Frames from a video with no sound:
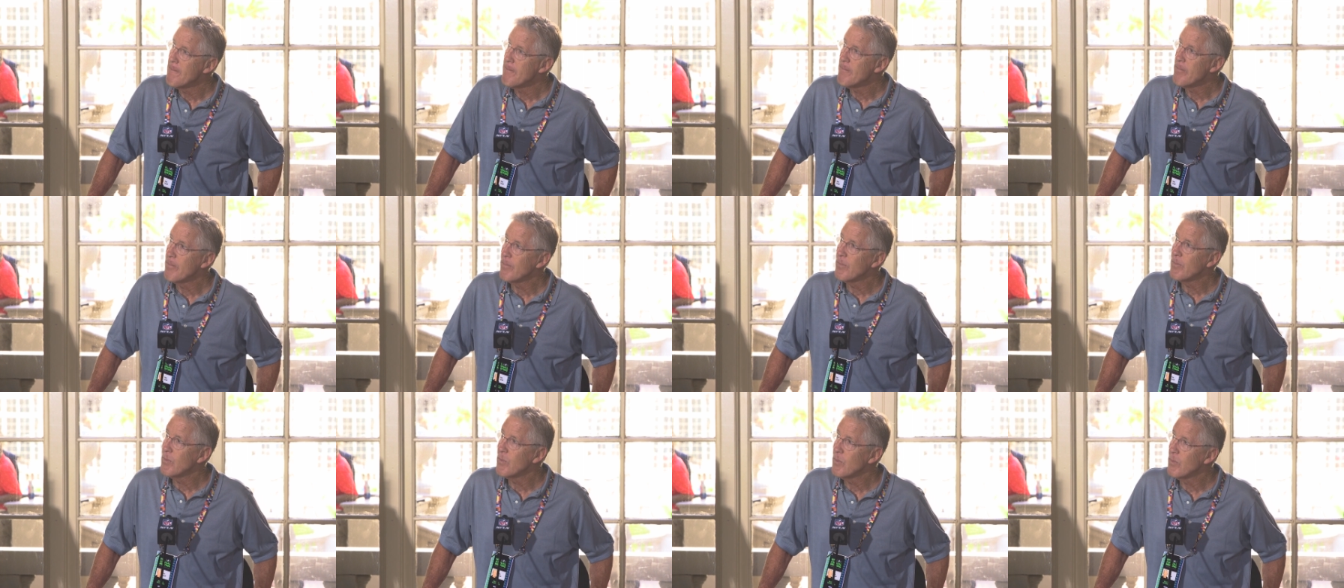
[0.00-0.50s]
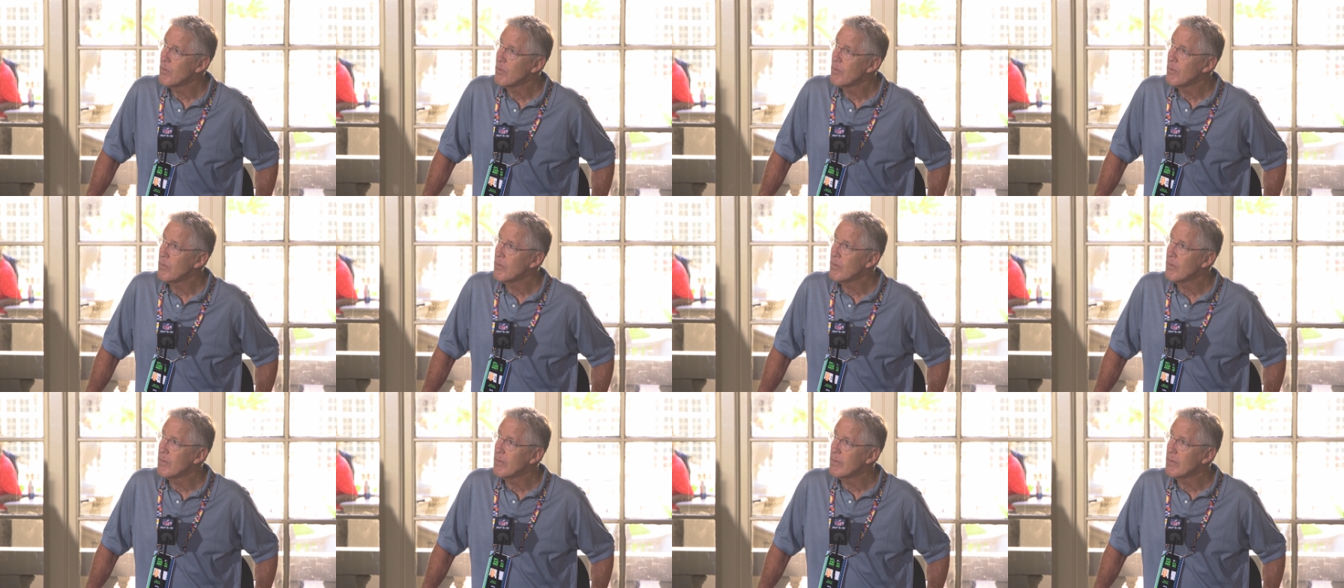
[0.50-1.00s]
On your
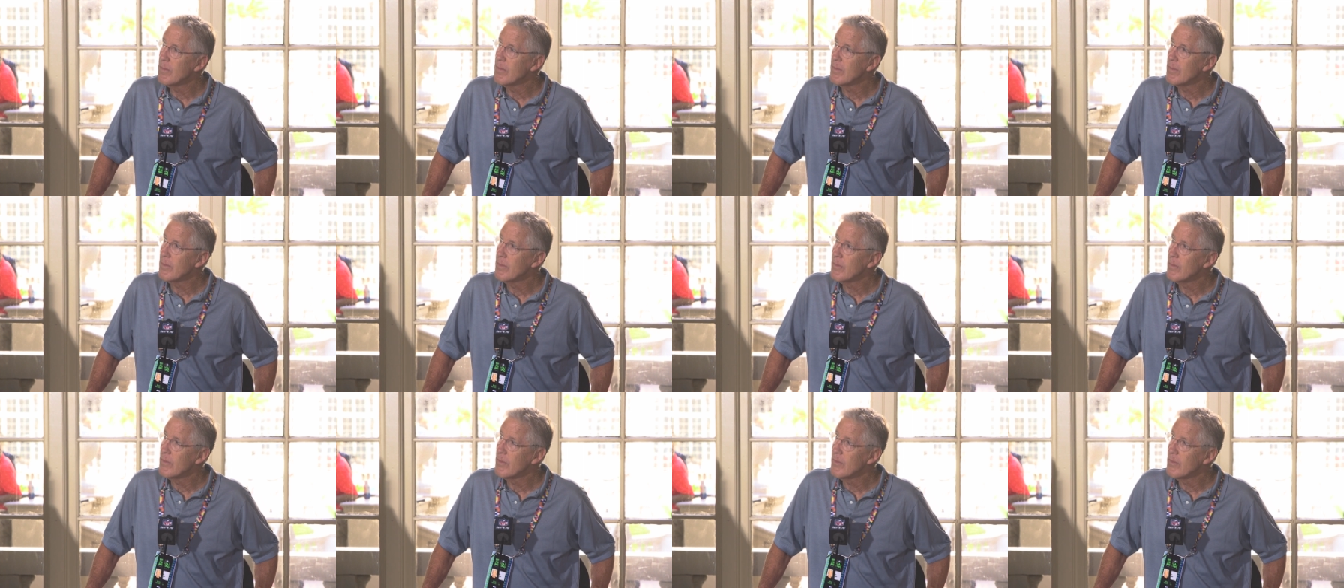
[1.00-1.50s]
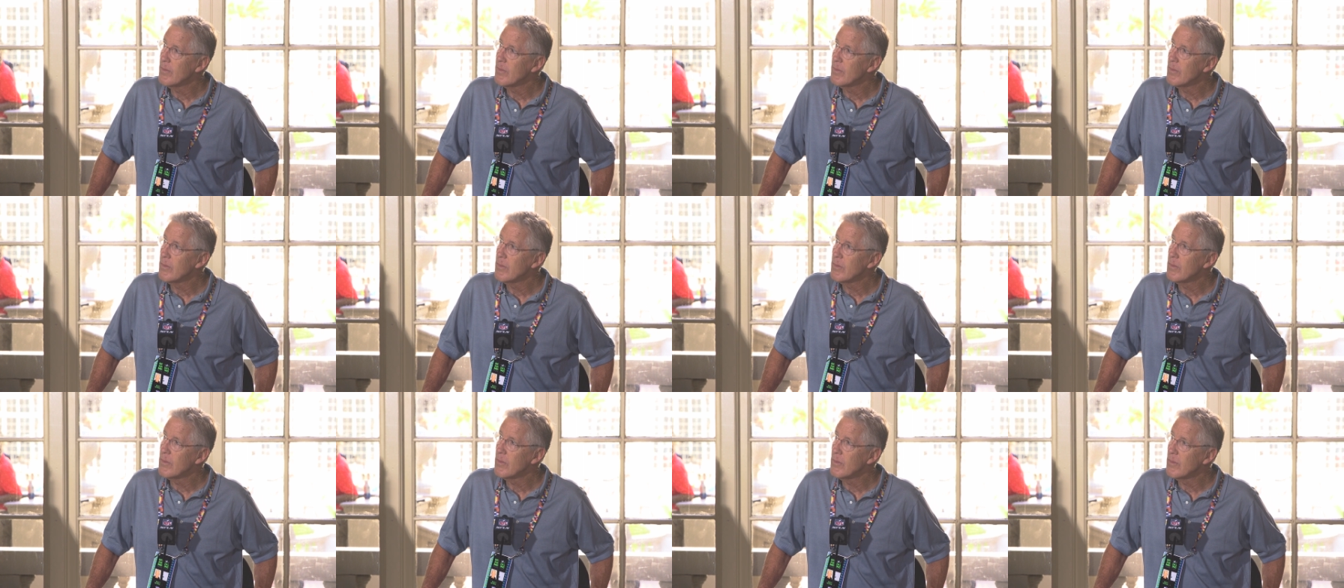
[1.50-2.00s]
mind when
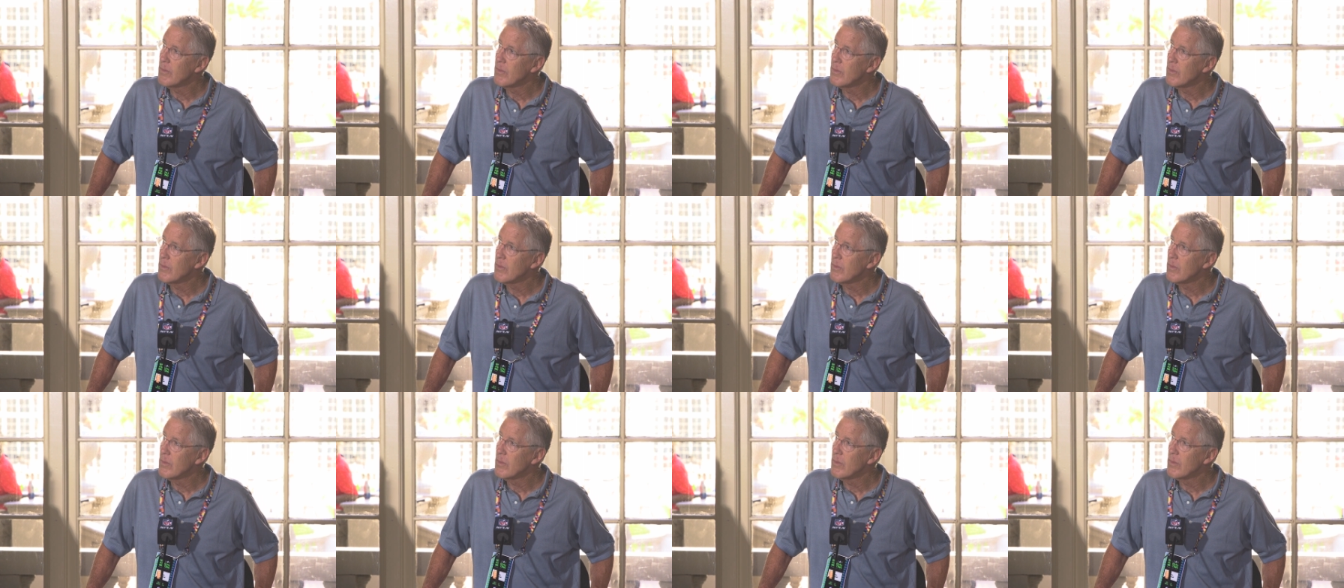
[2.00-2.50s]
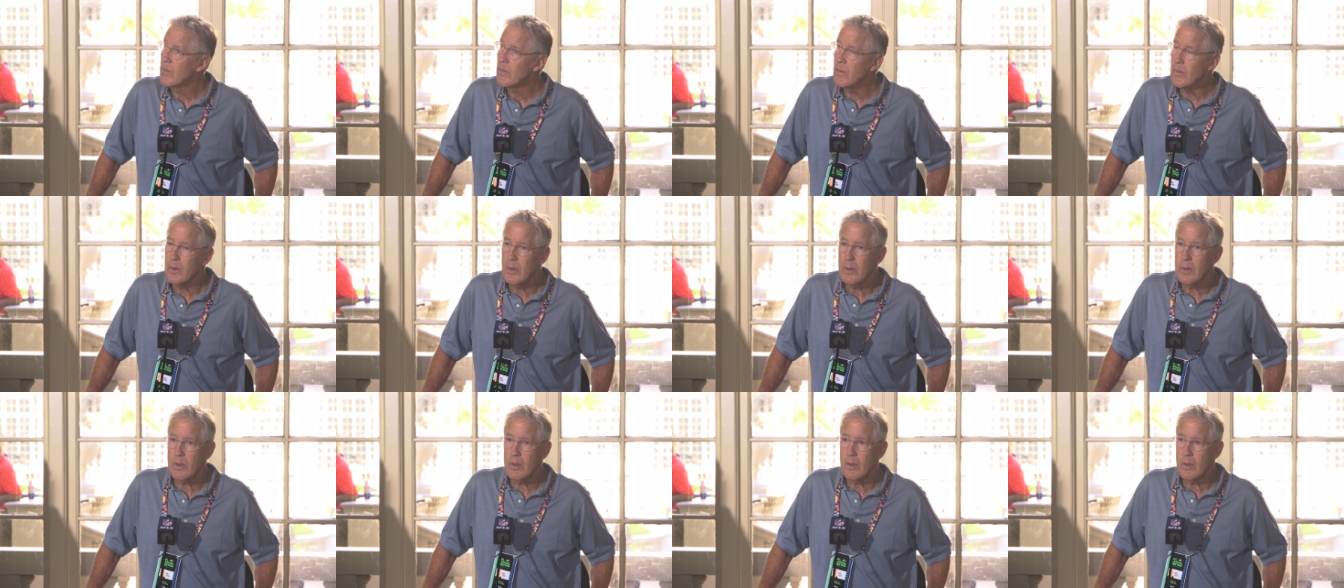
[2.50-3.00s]
he's
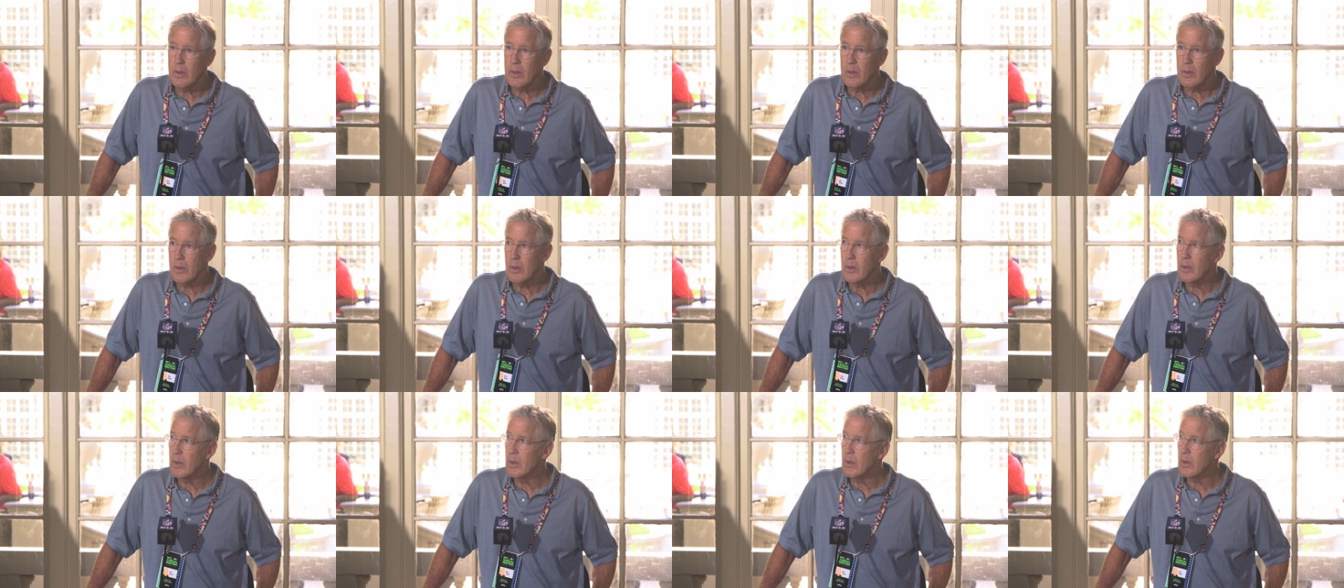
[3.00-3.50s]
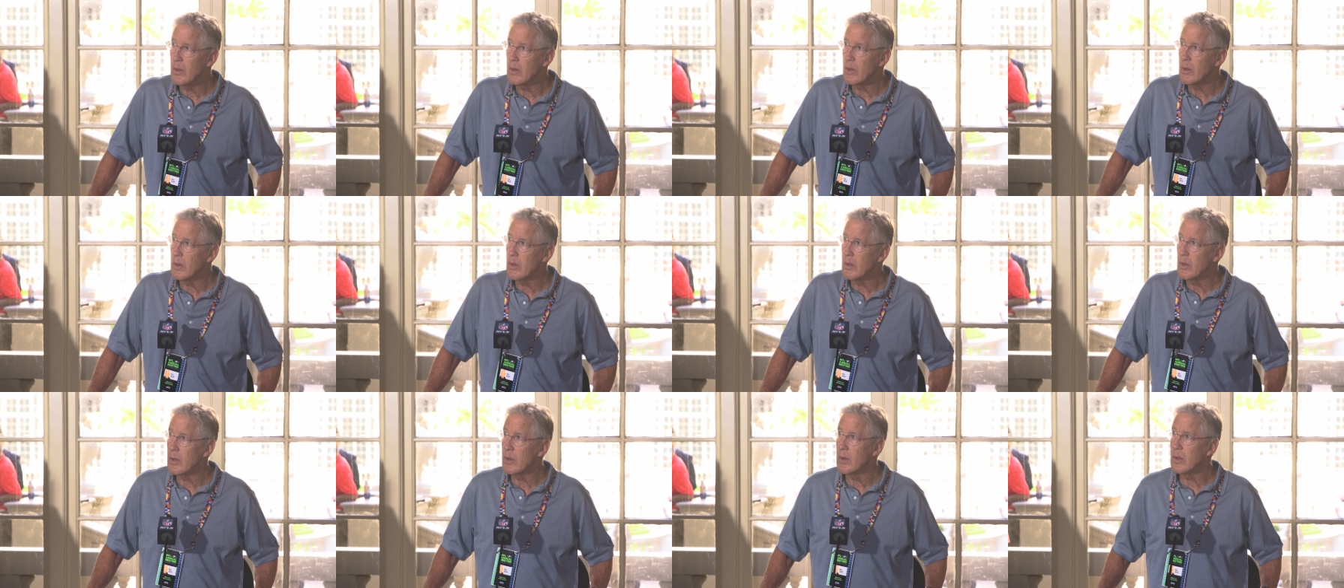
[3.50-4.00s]
15, 20 touches
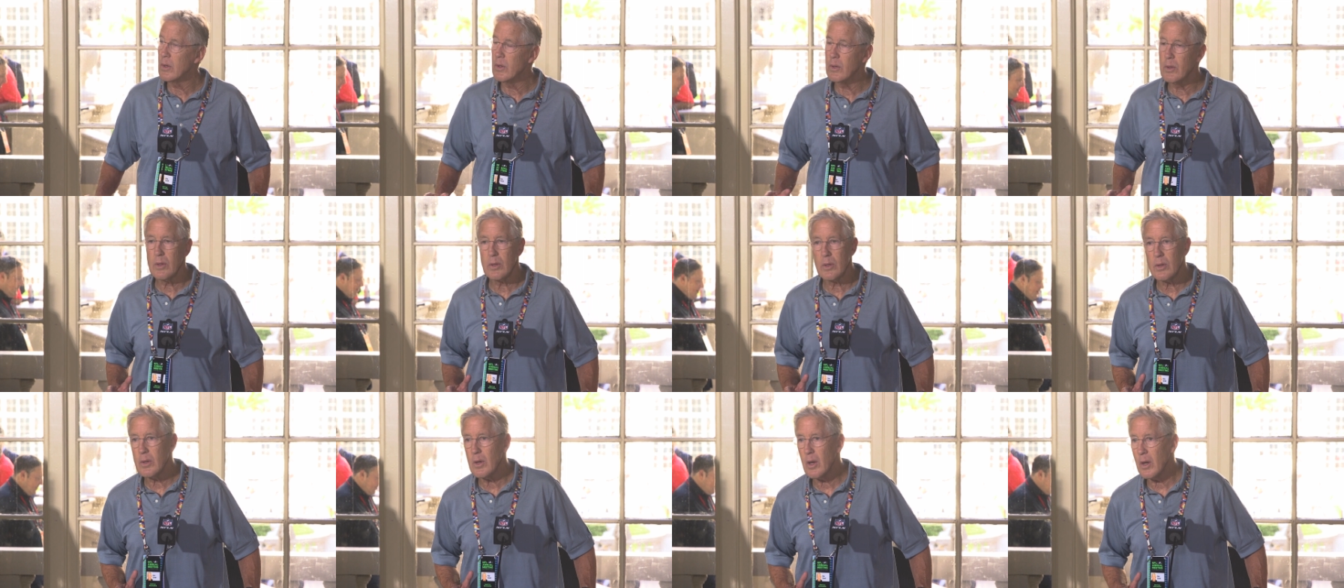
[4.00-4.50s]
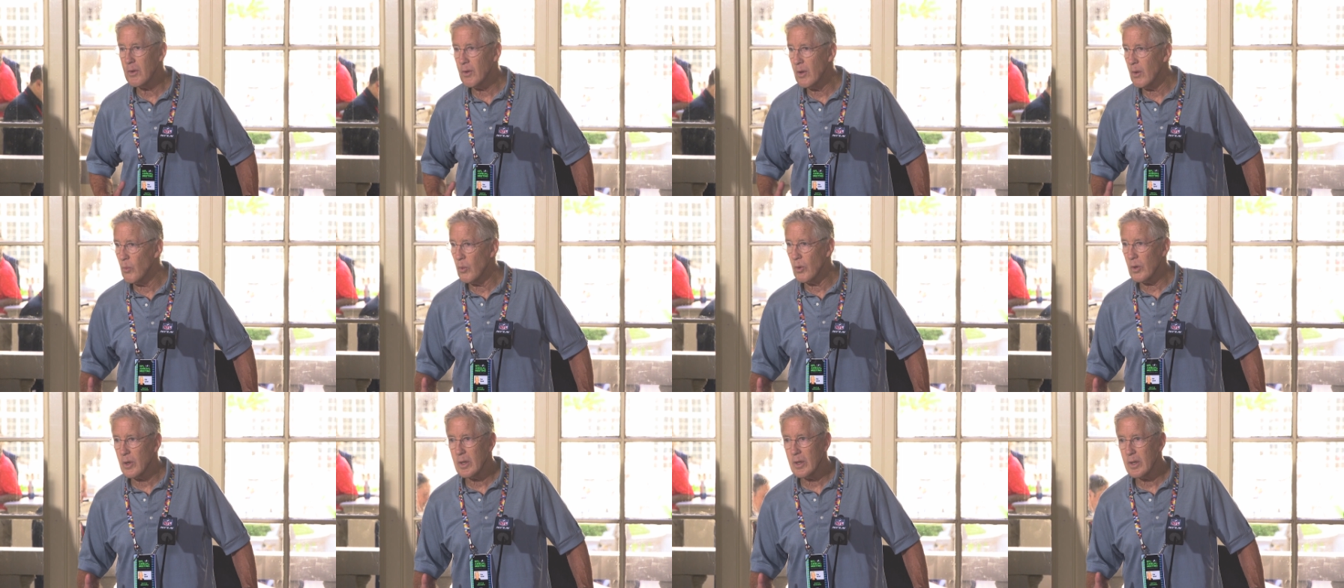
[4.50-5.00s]
or 70? No, no,
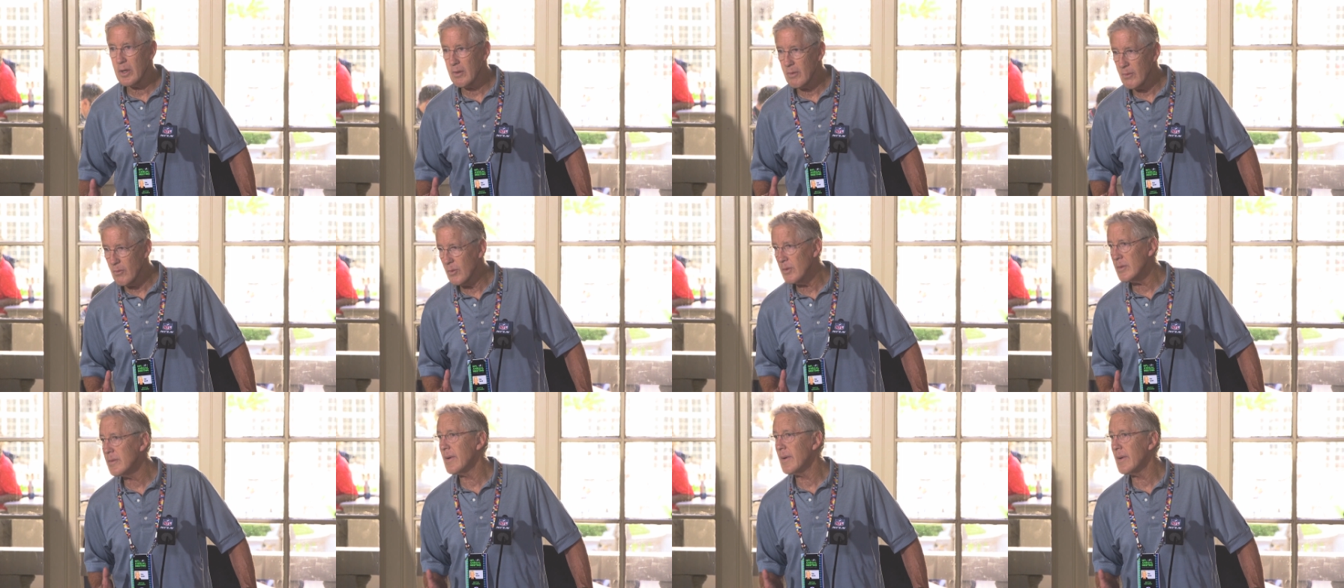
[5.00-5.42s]
we're gonna.